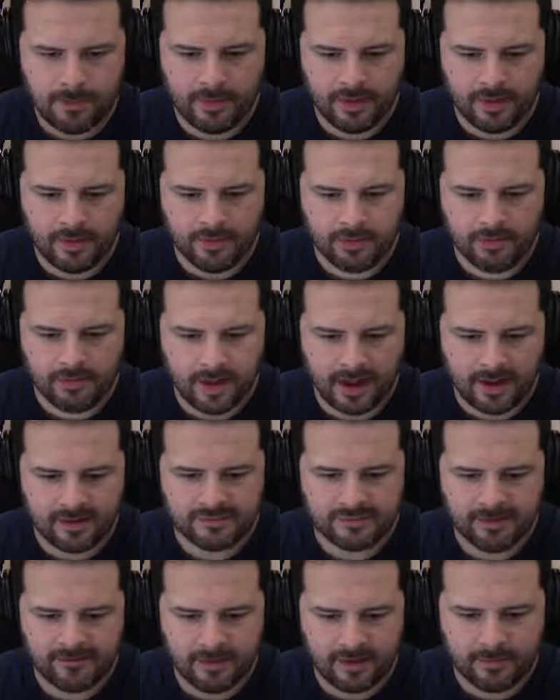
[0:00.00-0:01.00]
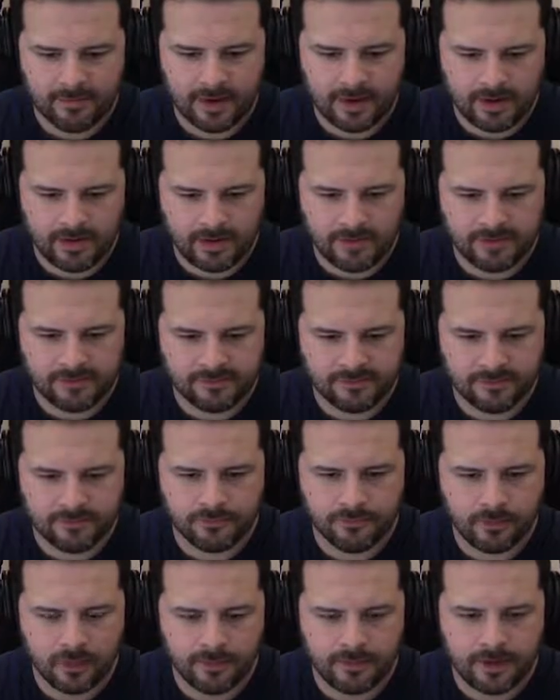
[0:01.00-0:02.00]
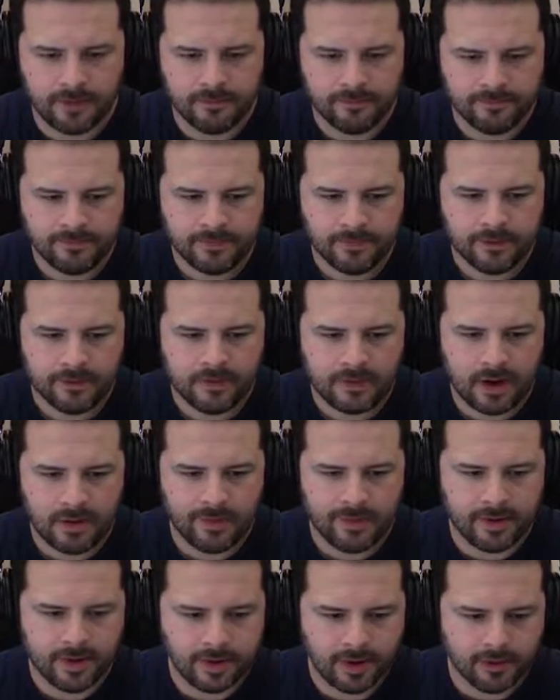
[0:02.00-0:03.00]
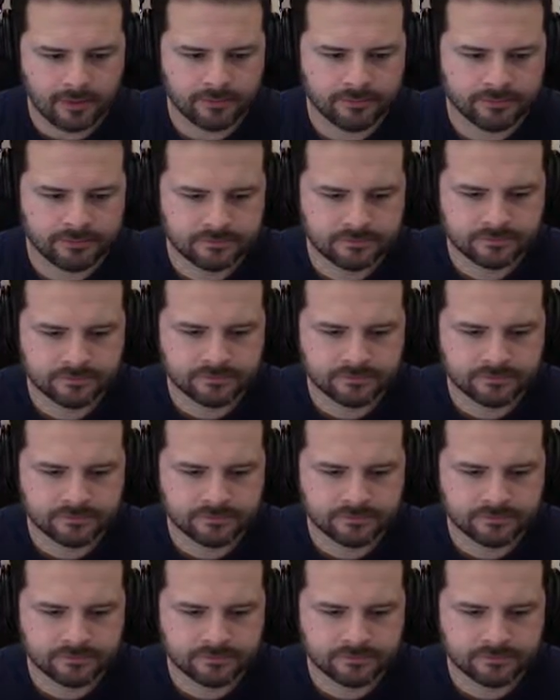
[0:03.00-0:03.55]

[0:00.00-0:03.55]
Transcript: I'm going to do that, see if I can make it a little easier for me. There we go.